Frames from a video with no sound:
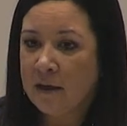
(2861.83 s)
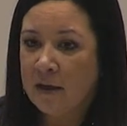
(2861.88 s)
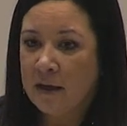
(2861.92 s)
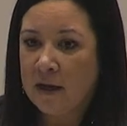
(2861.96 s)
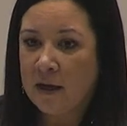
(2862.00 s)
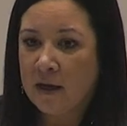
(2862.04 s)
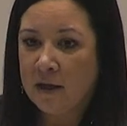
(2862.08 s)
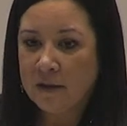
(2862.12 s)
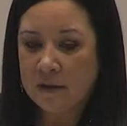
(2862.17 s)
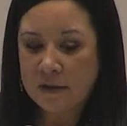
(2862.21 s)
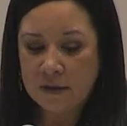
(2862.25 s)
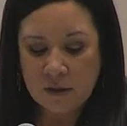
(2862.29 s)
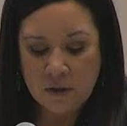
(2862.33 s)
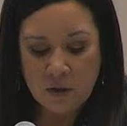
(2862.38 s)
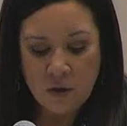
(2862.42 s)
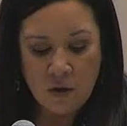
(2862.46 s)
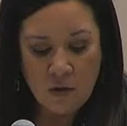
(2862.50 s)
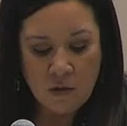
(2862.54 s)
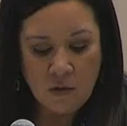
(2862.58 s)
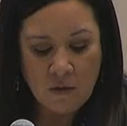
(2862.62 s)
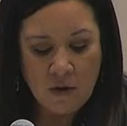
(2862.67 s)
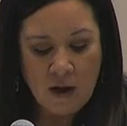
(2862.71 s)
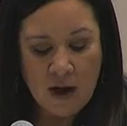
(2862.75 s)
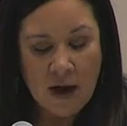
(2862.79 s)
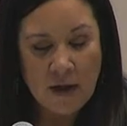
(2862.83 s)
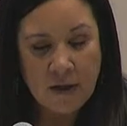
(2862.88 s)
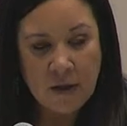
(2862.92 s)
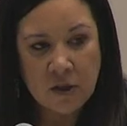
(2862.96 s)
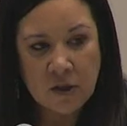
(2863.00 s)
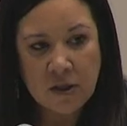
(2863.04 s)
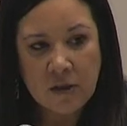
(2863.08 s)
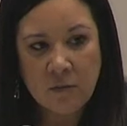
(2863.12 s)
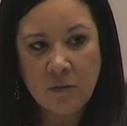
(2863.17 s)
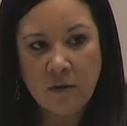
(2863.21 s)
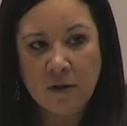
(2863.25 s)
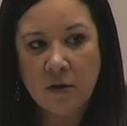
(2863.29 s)
And so I
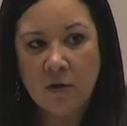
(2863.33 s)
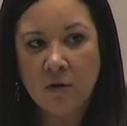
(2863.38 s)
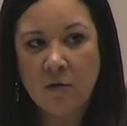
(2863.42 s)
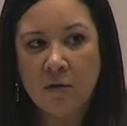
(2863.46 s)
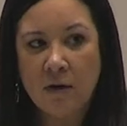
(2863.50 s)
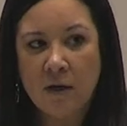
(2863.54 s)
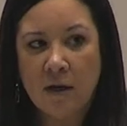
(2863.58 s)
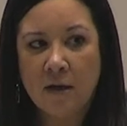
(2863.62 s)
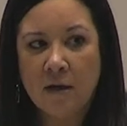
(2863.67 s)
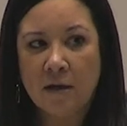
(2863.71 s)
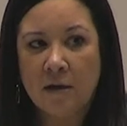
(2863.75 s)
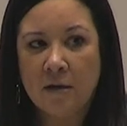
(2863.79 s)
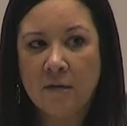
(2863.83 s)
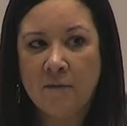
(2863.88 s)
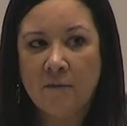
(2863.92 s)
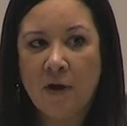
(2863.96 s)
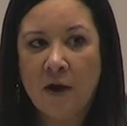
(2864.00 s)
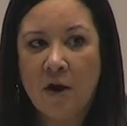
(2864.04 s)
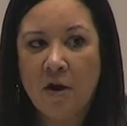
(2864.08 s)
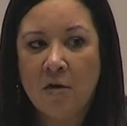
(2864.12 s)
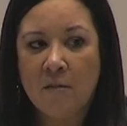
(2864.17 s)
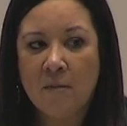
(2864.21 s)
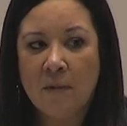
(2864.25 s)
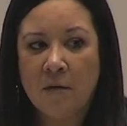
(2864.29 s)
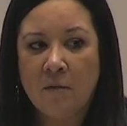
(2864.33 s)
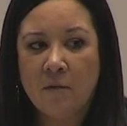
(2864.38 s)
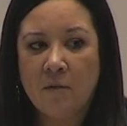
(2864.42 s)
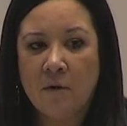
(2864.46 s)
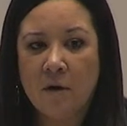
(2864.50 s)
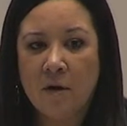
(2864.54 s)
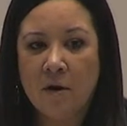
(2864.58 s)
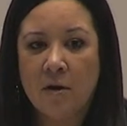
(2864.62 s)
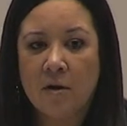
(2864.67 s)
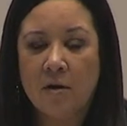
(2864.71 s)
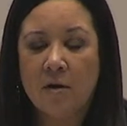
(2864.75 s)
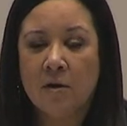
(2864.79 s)
just want to create an environment
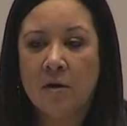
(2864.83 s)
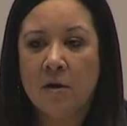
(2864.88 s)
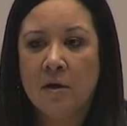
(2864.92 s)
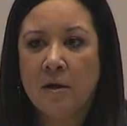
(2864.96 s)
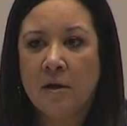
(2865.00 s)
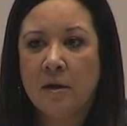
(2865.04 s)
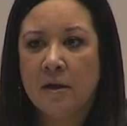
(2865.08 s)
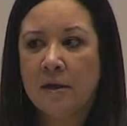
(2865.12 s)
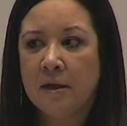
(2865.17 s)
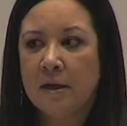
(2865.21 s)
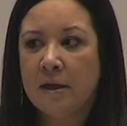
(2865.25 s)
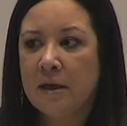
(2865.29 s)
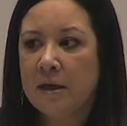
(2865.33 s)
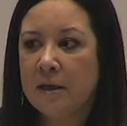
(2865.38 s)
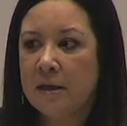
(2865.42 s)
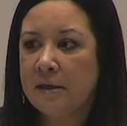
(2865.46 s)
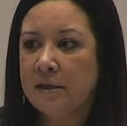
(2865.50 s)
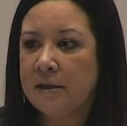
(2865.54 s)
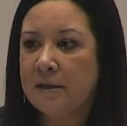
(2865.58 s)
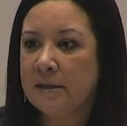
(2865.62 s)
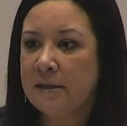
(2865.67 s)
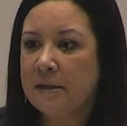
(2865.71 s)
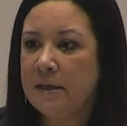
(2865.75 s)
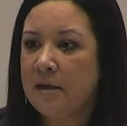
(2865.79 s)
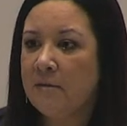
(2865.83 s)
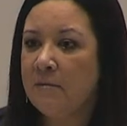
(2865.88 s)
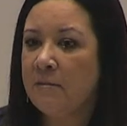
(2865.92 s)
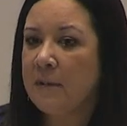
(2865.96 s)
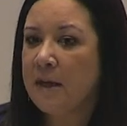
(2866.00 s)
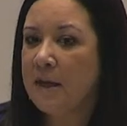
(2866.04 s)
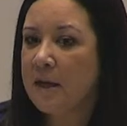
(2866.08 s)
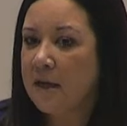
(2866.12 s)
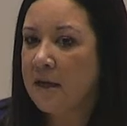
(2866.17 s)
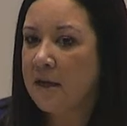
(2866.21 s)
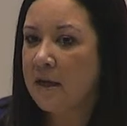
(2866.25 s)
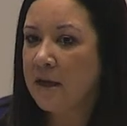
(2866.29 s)
where kids see
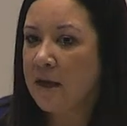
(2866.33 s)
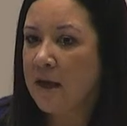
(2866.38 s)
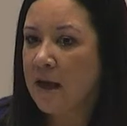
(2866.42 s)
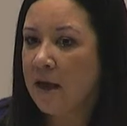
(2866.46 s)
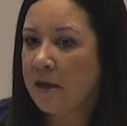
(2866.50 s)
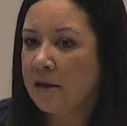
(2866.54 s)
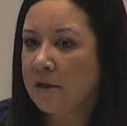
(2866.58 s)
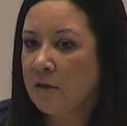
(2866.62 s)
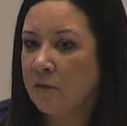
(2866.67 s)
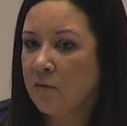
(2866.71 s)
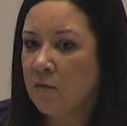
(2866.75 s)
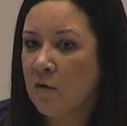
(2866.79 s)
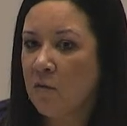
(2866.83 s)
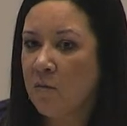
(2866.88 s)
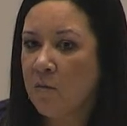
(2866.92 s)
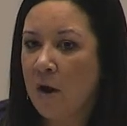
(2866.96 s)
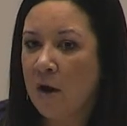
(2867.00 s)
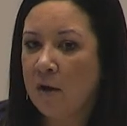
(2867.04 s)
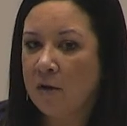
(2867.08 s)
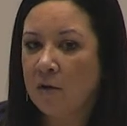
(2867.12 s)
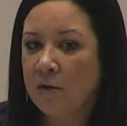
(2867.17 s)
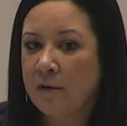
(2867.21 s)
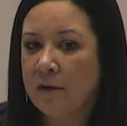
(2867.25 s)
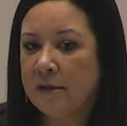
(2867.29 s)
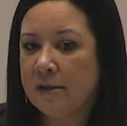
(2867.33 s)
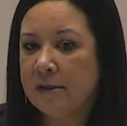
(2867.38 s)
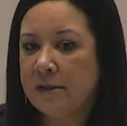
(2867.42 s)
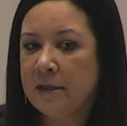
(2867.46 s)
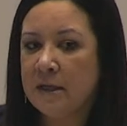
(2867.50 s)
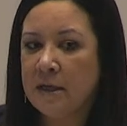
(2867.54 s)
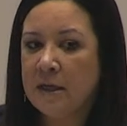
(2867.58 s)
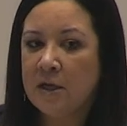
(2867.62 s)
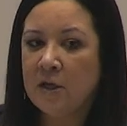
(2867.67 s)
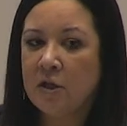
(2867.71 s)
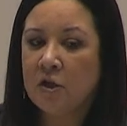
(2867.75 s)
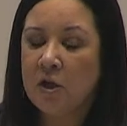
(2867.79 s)
me as a role model, they
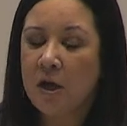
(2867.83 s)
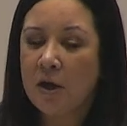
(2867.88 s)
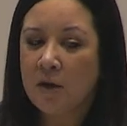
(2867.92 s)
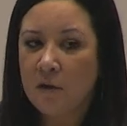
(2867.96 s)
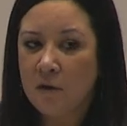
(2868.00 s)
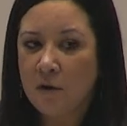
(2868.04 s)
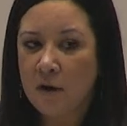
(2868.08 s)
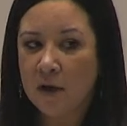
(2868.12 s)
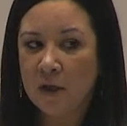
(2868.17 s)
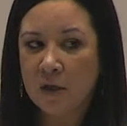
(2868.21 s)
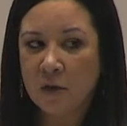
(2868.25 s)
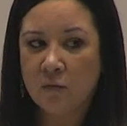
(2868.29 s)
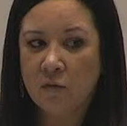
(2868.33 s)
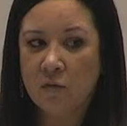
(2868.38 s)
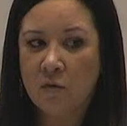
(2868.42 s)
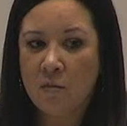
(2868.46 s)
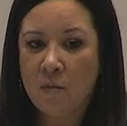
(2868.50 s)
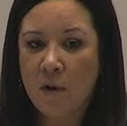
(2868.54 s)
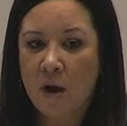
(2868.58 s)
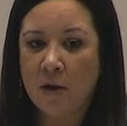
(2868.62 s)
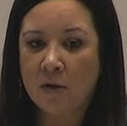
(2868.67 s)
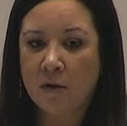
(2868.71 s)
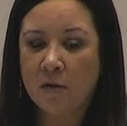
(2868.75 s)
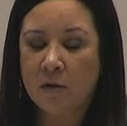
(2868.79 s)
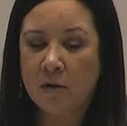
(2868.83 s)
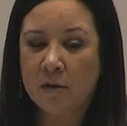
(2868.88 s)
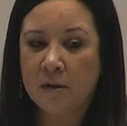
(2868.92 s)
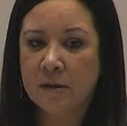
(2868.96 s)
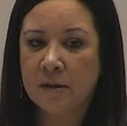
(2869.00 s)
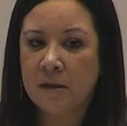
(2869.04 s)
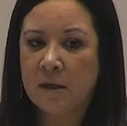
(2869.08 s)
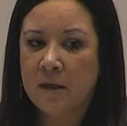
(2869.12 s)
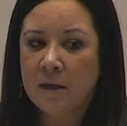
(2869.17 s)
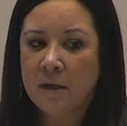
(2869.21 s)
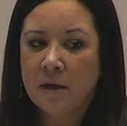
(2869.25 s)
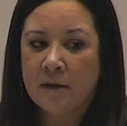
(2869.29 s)
see each other as role models.
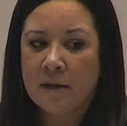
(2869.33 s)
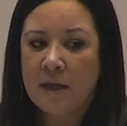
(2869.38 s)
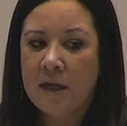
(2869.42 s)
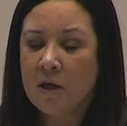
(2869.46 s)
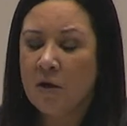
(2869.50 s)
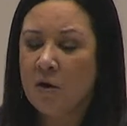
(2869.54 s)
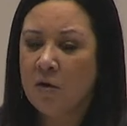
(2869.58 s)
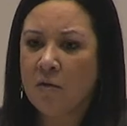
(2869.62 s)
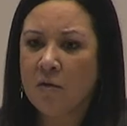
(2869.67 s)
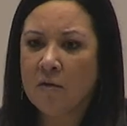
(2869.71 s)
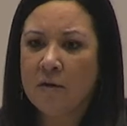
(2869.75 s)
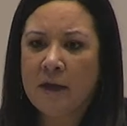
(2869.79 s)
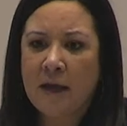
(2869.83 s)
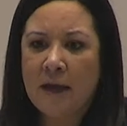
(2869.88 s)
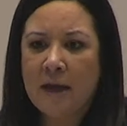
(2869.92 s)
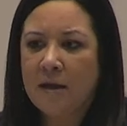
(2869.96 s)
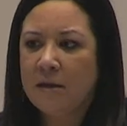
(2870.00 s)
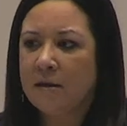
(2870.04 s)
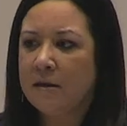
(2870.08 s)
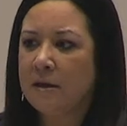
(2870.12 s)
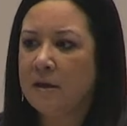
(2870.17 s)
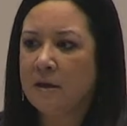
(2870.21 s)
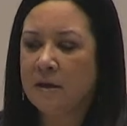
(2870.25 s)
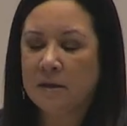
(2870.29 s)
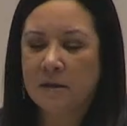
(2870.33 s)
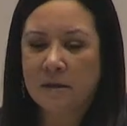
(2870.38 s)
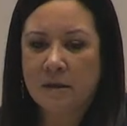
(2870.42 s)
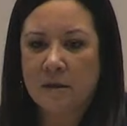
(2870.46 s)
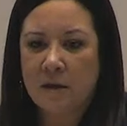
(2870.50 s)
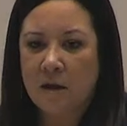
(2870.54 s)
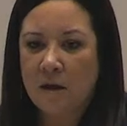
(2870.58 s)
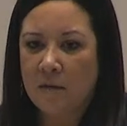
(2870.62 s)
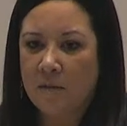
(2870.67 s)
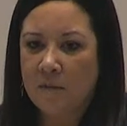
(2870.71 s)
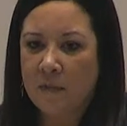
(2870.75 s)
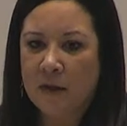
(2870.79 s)
They create these,
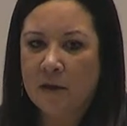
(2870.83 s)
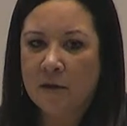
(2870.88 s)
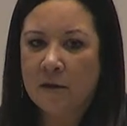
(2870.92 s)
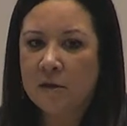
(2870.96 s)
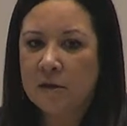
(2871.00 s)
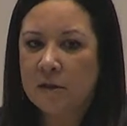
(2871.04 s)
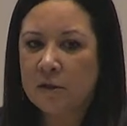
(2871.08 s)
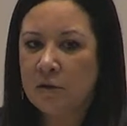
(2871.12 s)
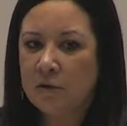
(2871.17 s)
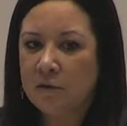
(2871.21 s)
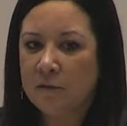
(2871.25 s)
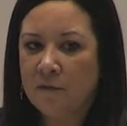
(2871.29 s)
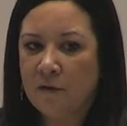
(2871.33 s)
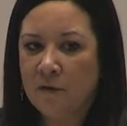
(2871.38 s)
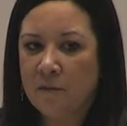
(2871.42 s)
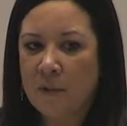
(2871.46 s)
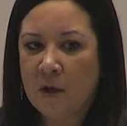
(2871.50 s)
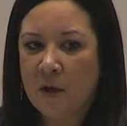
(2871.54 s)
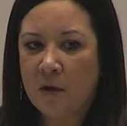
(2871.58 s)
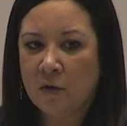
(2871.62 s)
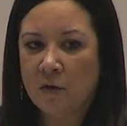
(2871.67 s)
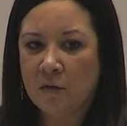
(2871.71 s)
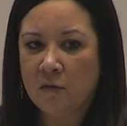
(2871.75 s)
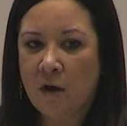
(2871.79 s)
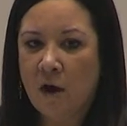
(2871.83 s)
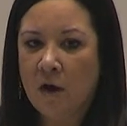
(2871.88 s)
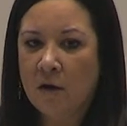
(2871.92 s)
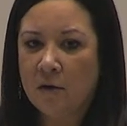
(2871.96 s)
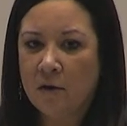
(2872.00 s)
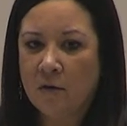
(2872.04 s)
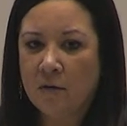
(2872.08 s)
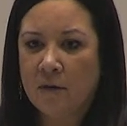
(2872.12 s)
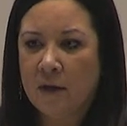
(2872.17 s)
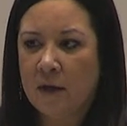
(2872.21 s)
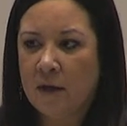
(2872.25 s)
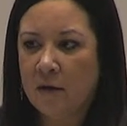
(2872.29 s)
like this student from El
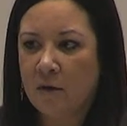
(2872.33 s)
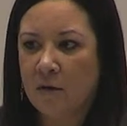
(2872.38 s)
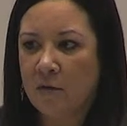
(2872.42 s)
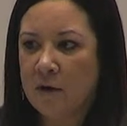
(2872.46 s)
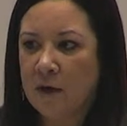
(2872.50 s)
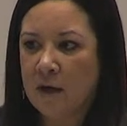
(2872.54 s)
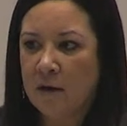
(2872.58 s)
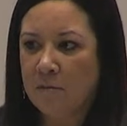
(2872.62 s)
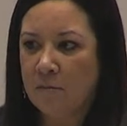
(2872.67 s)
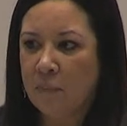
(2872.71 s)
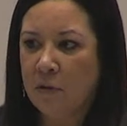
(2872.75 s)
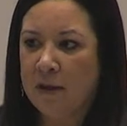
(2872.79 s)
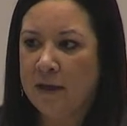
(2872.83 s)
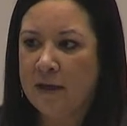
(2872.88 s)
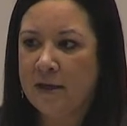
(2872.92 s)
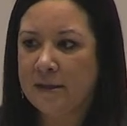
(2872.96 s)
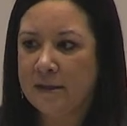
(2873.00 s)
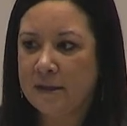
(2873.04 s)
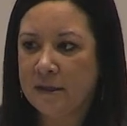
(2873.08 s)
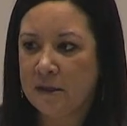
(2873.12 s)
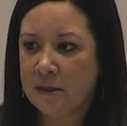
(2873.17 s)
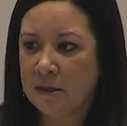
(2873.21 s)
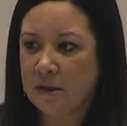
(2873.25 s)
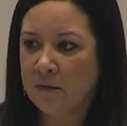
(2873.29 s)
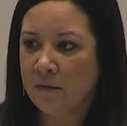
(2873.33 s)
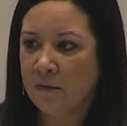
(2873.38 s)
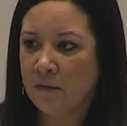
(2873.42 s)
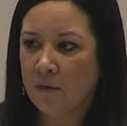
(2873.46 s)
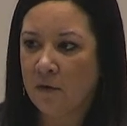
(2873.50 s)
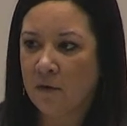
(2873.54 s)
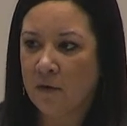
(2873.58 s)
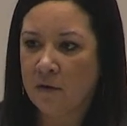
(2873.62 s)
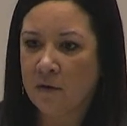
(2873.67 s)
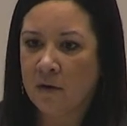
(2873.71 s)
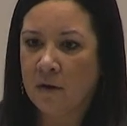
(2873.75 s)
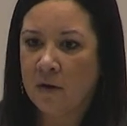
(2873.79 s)
Dorado, they create places
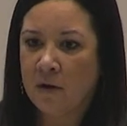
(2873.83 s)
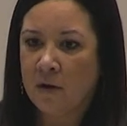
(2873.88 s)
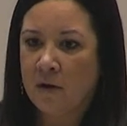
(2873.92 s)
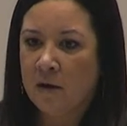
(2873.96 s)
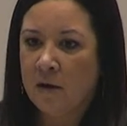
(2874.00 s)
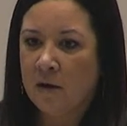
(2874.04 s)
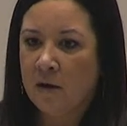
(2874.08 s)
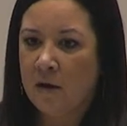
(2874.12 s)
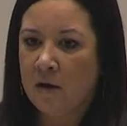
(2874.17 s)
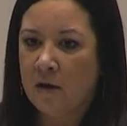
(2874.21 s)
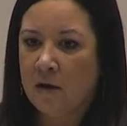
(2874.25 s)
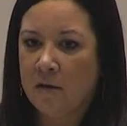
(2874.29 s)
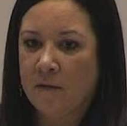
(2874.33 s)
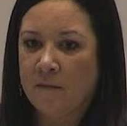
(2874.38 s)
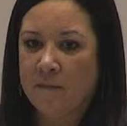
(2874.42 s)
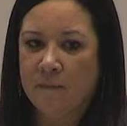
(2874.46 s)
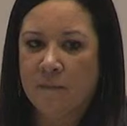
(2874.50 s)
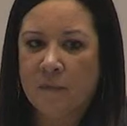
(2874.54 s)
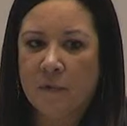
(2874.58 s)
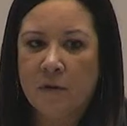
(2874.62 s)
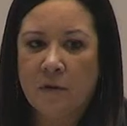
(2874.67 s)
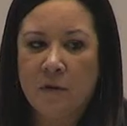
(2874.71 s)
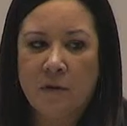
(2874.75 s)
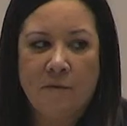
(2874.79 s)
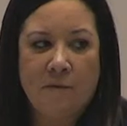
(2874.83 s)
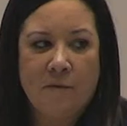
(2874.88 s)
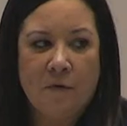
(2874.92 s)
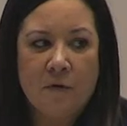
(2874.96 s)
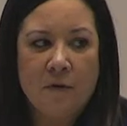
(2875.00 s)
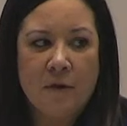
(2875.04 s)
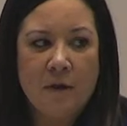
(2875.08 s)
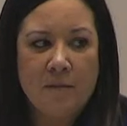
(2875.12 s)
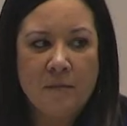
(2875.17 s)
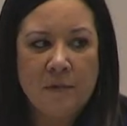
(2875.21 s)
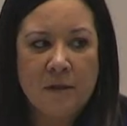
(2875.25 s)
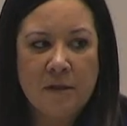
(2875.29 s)
for
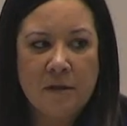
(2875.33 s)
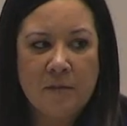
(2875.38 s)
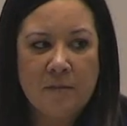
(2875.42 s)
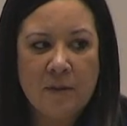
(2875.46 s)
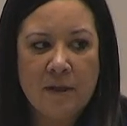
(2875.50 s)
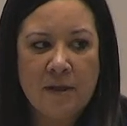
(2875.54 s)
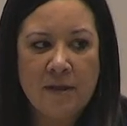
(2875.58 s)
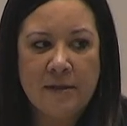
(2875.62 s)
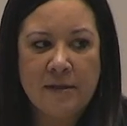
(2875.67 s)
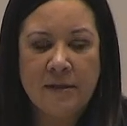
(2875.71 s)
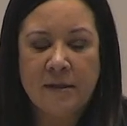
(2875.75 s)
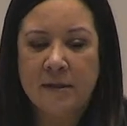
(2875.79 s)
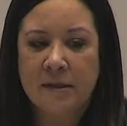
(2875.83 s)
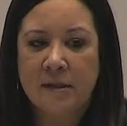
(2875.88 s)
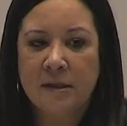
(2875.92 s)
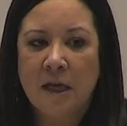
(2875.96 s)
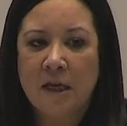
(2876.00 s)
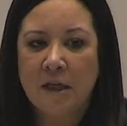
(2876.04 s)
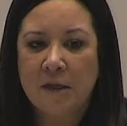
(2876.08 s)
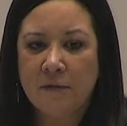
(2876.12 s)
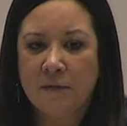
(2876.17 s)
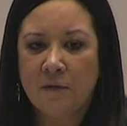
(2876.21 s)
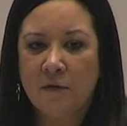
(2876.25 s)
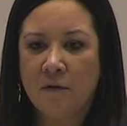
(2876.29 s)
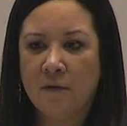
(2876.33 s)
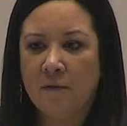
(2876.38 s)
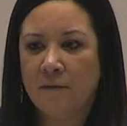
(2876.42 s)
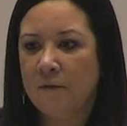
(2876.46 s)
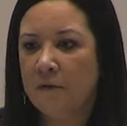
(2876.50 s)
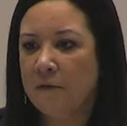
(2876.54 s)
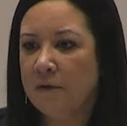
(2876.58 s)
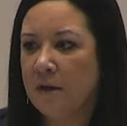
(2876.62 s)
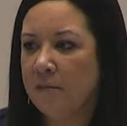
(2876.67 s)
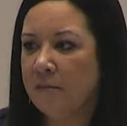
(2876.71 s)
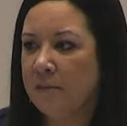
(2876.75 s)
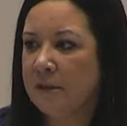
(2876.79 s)
them to be successful and
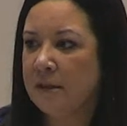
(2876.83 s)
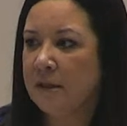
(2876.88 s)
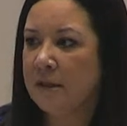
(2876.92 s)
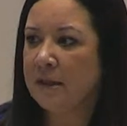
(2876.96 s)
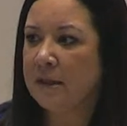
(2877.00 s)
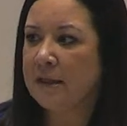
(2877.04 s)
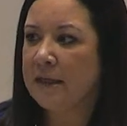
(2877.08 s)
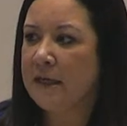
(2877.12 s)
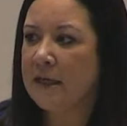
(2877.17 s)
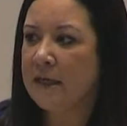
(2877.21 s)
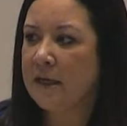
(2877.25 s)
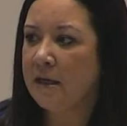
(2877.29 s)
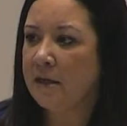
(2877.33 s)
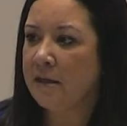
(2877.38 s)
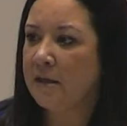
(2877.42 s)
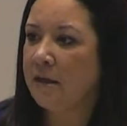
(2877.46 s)
for them to lead.